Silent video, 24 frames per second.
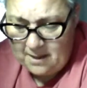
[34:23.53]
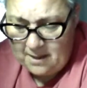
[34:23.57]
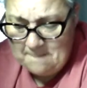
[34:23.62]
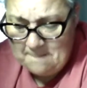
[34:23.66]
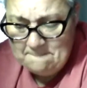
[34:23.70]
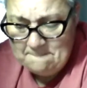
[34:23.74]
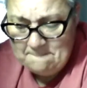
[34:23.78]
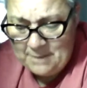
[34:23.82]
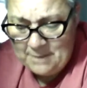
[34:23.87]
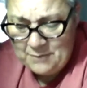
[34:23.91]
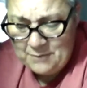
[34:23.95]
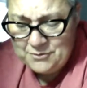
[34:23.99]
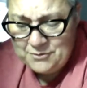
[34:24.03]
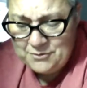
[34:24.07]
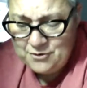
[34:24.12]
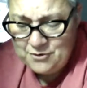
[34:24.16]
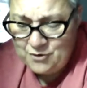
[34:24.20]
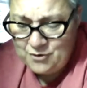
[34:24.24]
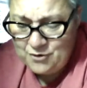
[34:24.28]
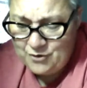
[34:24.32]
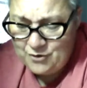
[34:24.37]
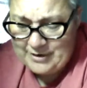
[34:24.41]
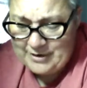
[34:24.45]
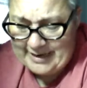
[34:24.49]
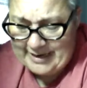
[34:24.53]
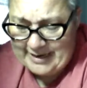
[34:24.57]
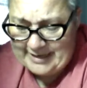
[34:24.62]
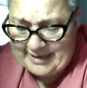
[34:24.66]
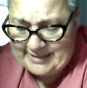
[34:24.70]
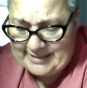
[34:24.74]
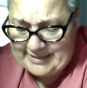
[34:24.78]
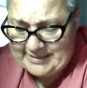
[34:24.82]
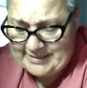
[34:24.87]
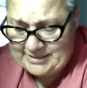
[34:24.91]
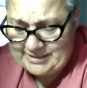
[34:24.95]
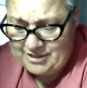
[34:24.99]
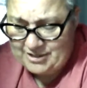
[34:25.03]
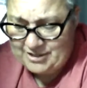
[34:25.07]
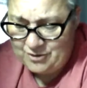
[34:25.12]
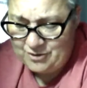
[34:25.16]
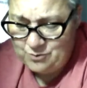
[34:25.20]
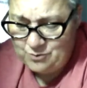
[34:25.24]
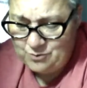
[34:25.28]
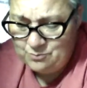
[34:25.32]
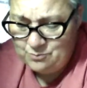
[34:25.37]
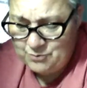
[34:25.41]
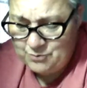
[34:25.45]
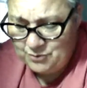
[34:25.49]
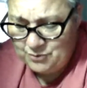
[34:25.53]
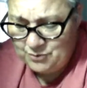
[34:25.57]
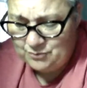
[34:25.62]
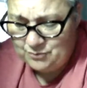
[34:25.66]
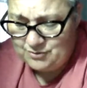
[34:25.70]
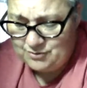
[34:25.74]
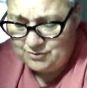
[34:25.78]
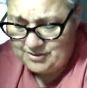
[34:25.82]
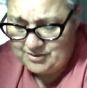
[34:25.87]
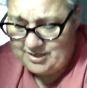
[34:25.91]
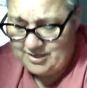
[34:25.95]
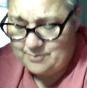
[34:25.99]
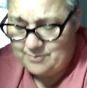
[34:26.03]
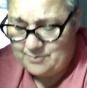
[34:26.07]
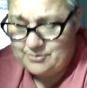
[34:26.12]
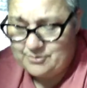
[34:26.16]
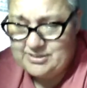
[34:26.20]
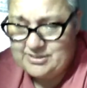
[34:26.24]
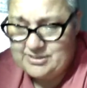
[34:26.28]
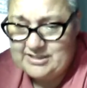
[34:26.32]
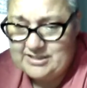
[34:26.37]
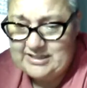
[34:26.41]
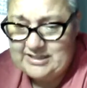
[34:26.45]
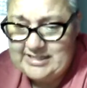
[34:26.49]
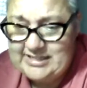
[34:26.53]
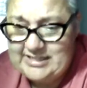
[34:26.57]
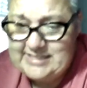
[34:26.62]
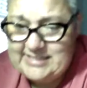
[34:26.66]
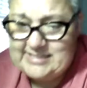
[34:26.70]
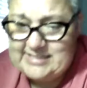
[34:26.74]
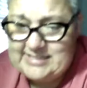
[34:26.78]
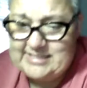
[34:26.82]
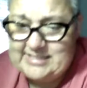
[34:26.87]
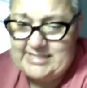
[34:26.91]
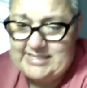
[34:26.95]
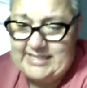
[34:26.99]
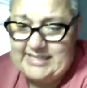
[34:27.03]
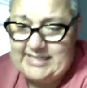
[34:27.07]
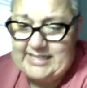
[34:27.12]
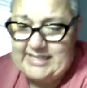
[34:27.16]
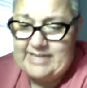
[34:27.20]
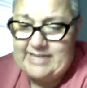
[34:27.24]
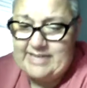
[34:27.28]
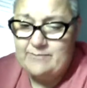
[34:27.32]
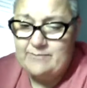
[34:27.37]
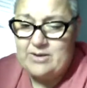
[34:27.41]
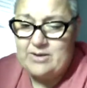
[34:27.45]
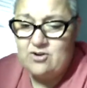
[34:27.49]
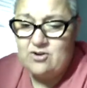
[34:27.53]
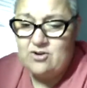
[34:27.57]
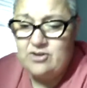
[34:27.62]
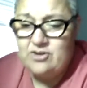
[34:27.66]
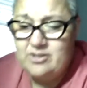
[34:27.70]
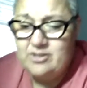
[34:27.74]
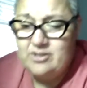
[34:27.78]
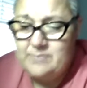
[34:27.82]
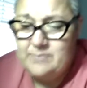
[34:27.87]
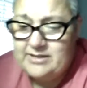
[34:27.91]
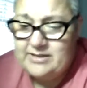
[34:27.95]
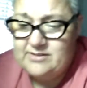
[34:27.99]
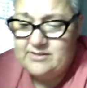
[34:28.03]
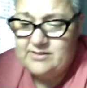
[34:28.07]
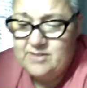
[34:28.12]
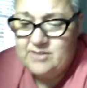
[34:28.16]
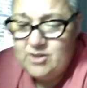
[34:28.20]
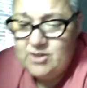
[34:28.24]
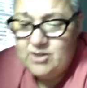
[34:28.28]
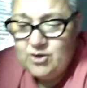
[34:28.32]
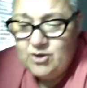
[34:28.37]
Both are hard-headed and too mule stubborn to listen to any of my arguments.